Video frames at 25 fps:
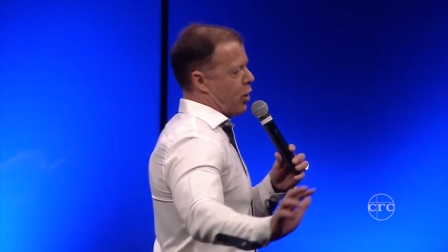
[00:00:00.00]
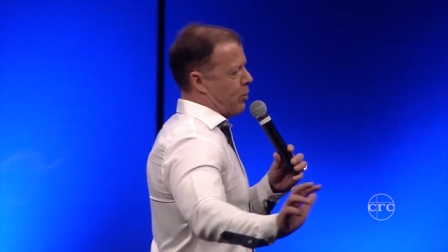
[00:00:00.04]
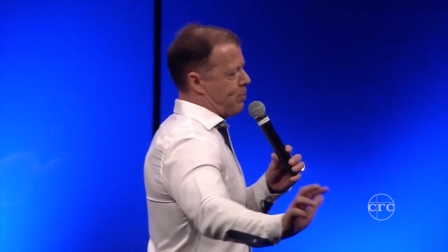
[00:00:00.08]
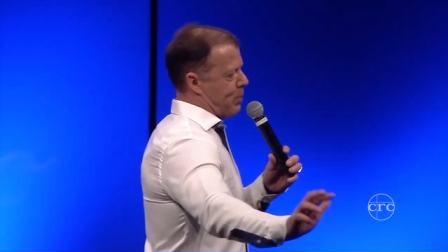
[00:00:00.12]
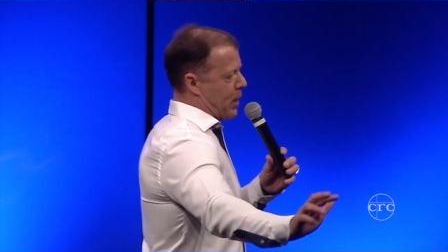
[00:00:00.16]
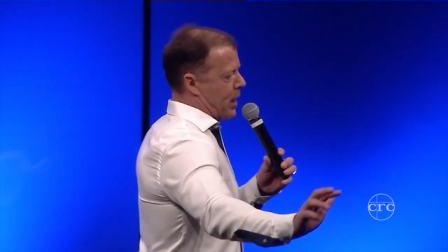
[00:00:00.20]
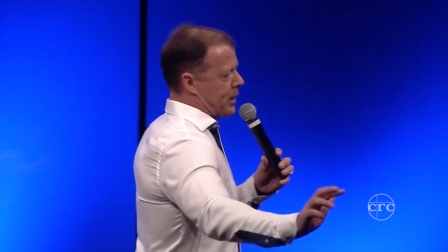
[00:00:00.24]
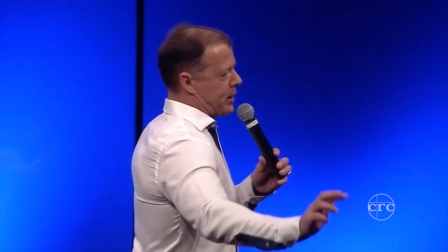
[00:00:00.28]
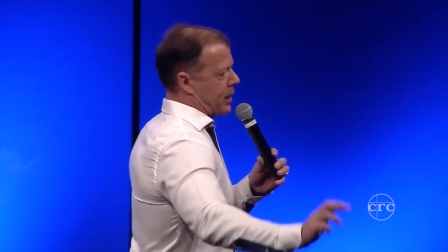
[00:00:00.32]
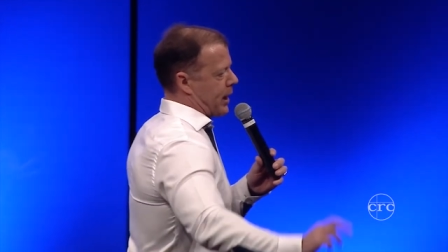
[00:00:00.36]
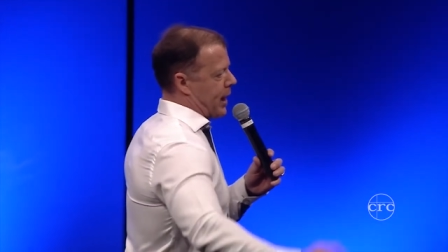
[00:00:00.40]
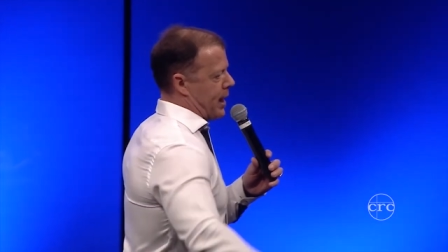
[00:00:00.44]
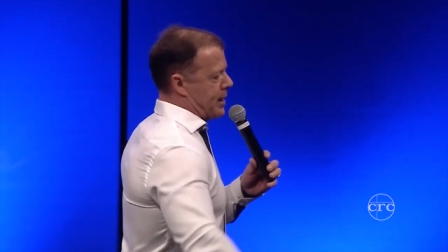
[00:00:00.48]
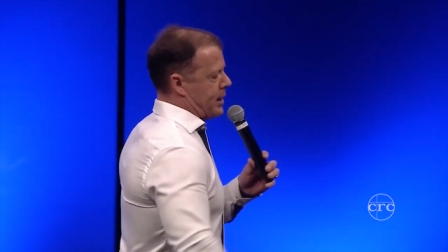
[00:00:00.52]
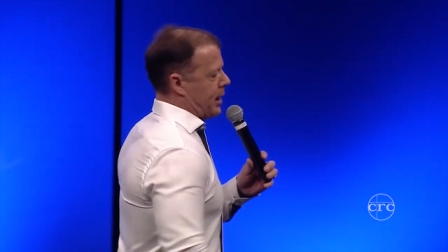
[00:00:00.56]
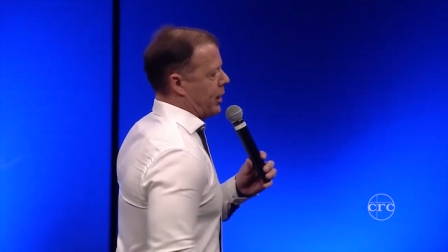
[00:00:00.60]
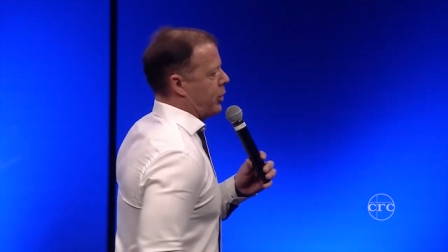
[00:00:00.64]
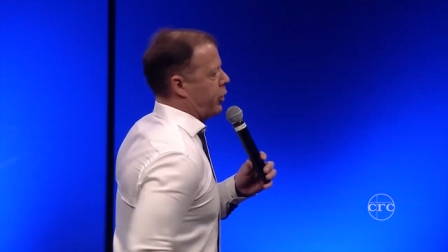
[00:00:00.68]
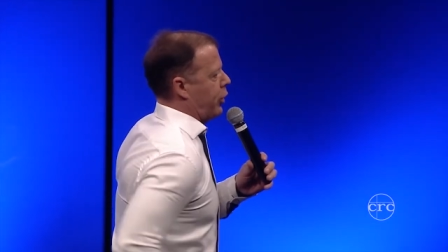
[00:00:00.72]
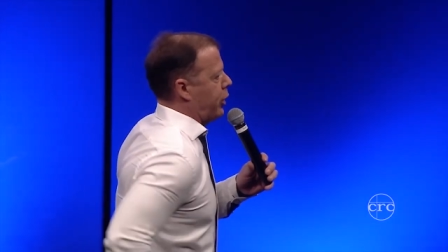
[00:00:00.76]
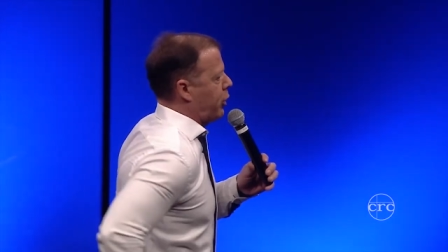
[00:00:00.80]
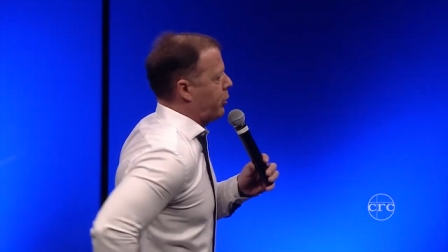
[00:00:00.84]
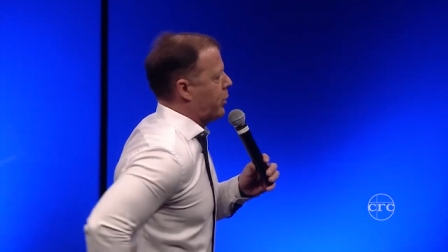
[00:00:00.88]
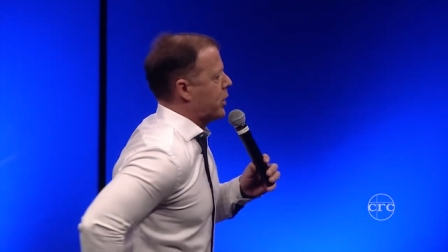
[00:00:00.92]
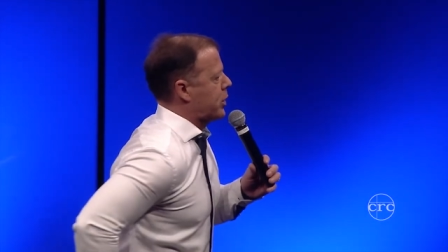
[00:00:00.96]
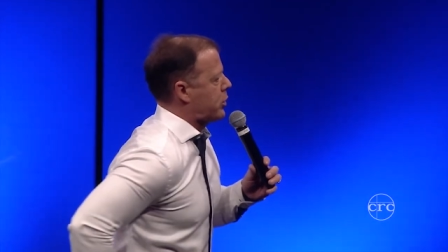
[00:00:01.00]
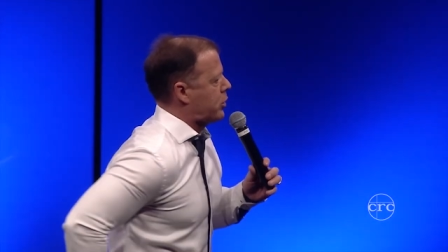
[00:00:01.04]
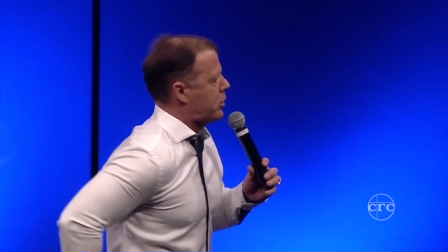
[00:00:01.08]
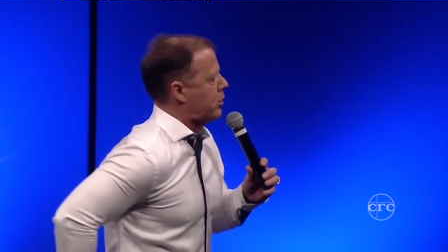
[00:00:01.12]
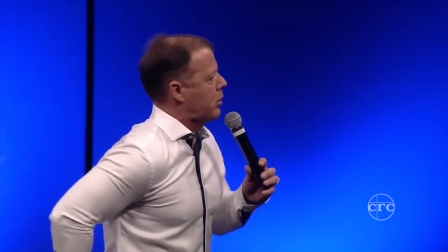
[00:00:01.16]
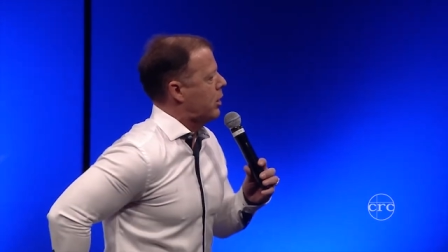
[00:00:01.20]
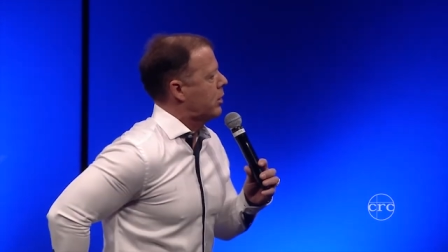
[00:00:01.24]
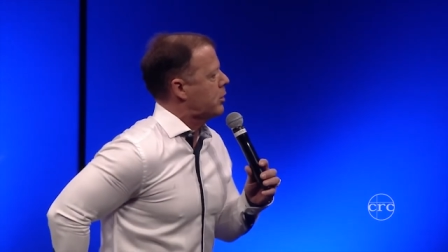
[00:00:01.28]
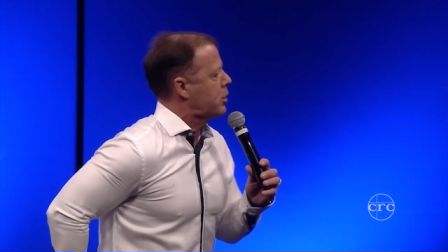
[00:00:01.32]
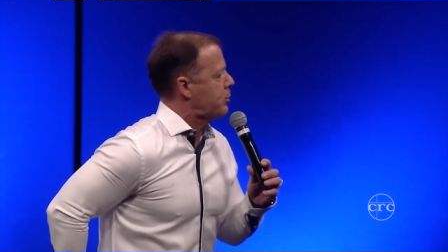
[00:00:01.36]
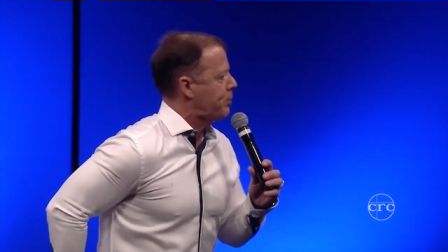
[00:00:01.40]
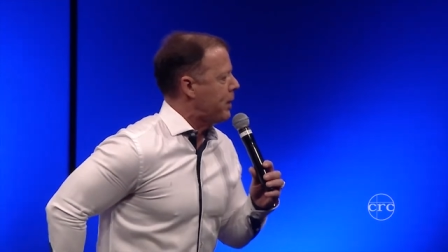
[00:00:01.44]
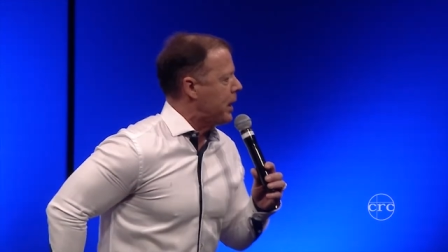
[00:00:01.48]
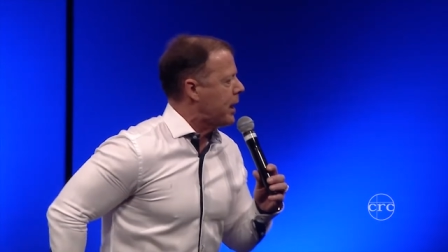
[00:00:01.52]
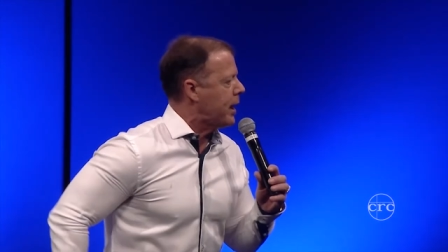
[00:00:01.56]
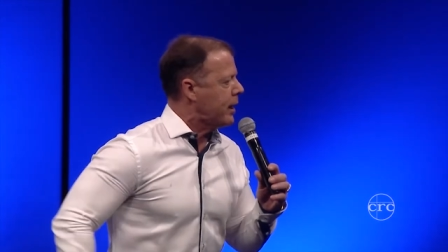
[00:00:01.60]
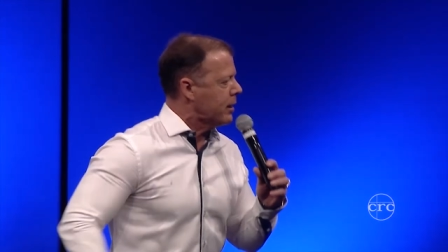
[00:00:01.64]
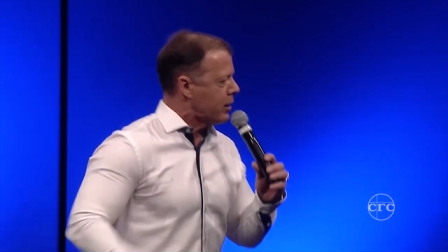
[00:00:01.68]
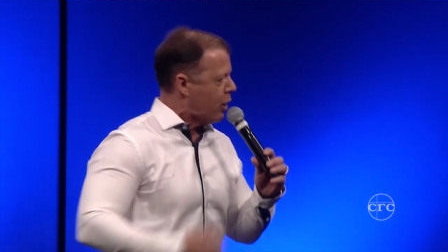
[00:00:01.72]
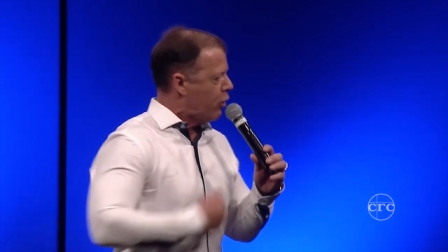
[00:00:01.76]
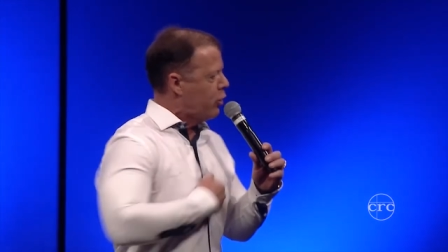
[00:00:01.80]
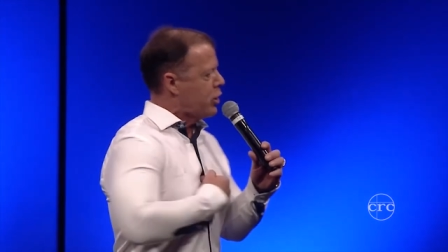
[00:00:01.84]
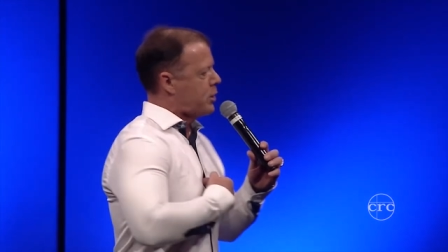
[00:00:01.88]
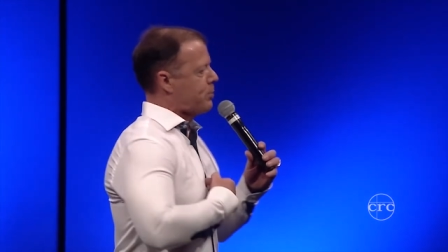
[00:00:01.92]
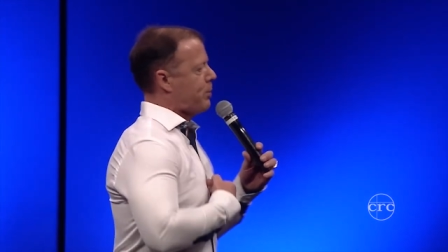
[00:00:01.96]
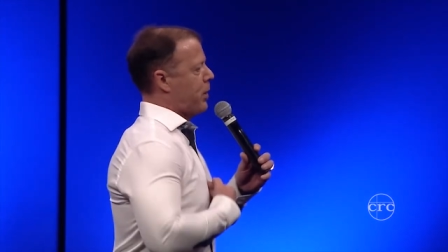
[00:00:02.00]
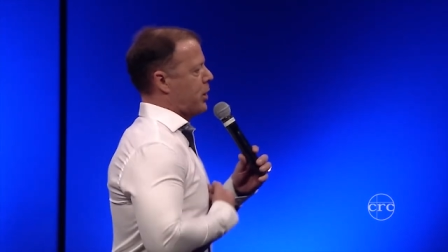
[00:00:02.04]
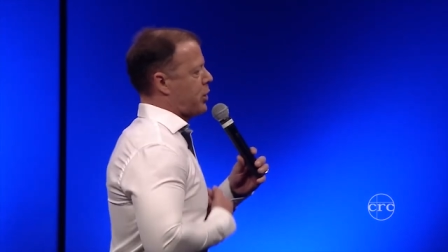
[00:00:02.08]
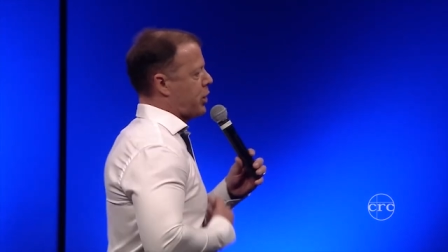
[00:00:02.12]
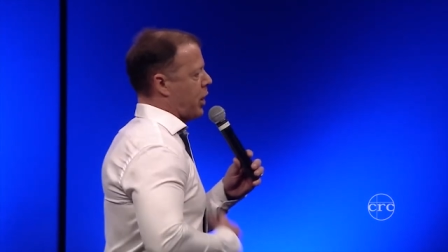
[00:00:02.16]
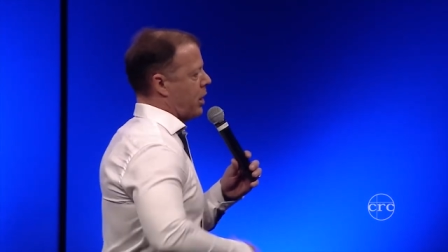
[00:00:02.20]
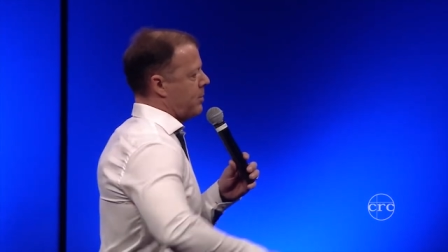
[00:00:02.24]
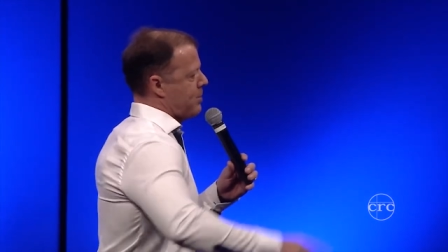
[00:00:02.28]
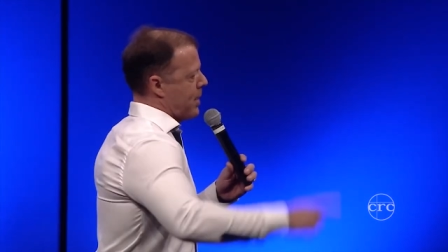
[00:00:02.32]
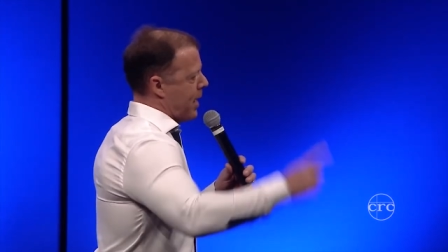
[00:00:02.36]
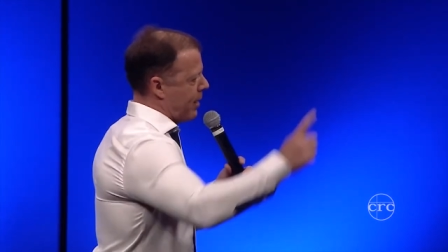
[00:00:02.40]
Pastor Casey Treat was speaking, and the Holy Spirit said to me,